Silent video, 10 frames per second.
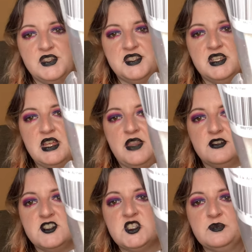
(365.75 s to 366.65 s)
See that? They're
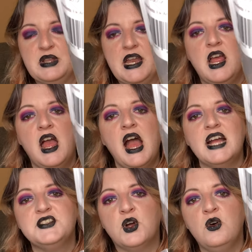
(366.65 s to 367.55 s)
split. I
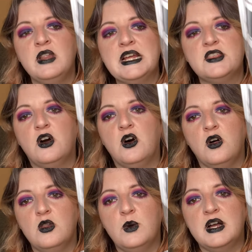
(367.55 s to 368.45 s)
don't like the
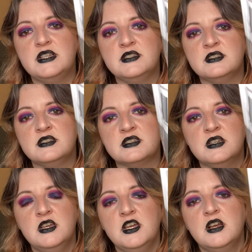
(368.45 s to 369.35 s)
whole ones.
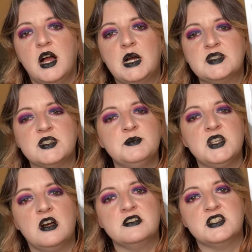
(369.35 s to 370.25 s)
Some
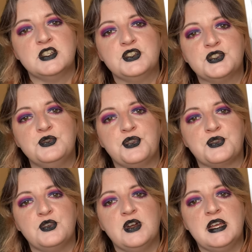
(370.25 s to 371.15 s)
dogs can chew
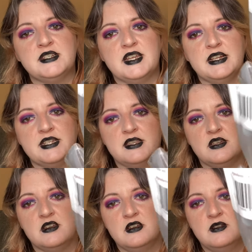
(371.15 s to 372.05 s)
through it to get to
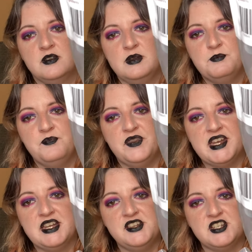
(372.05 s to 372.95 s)

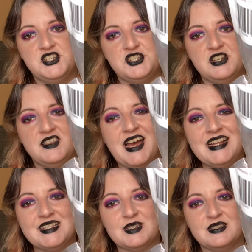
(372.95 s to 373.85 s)
the
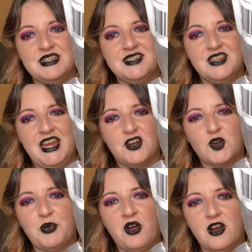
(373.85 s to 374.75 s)
nice inner
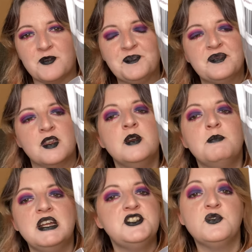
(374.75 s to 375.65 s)
part.
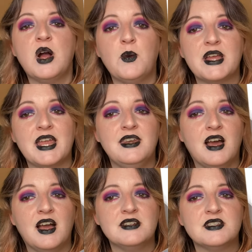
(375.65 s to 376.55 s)
My Chihuahua
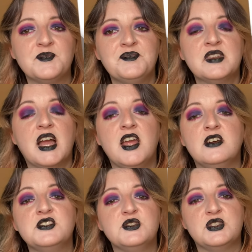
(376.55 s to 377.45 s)
cannot. I
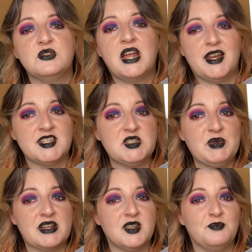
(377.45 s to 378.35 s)
also do not
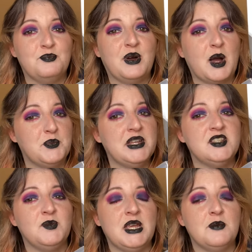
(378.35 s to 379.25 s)
expect a puppy
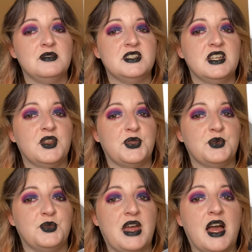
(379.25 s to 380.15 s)
to be able to get
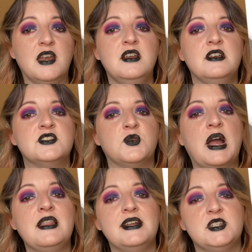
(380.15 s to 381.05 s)
through that. So
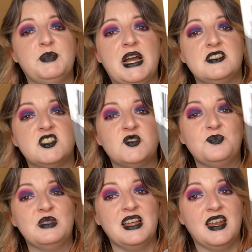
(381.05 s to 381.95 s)
I like to buy
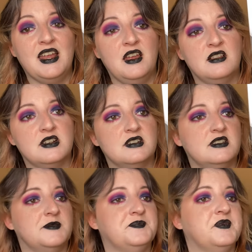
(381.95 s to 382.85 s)
split
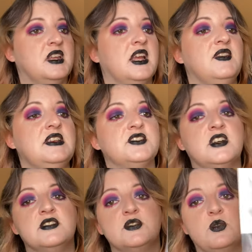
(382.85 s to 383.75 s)
antlers. And these are
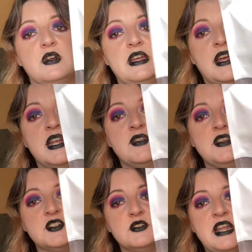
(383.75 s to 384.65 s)
also organic.
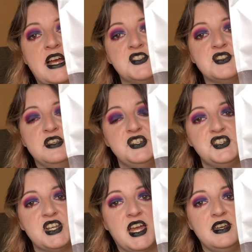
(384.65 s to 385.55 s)
These are naturally
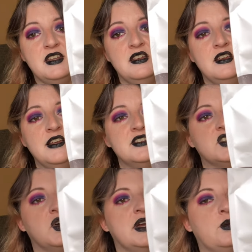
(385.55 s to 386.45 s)
shed.
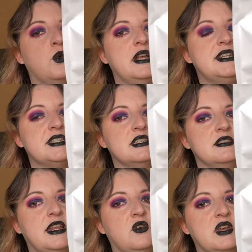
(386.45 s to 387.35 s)
So
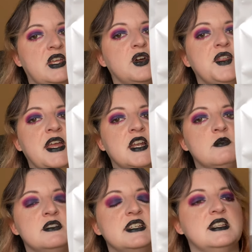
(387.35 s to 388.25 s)
they don't kill the
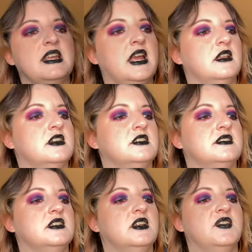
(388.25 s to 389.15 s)
animal to get the
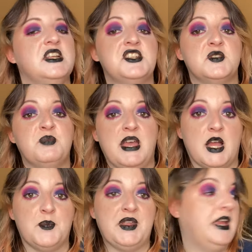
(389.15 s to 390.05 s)
antlers. They just pick
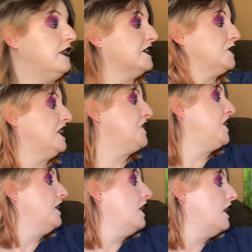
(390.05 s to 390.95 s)
up the antlers when they
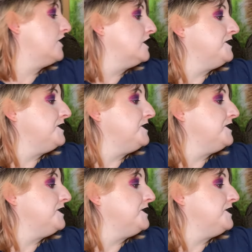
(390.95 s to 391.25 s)
fall off.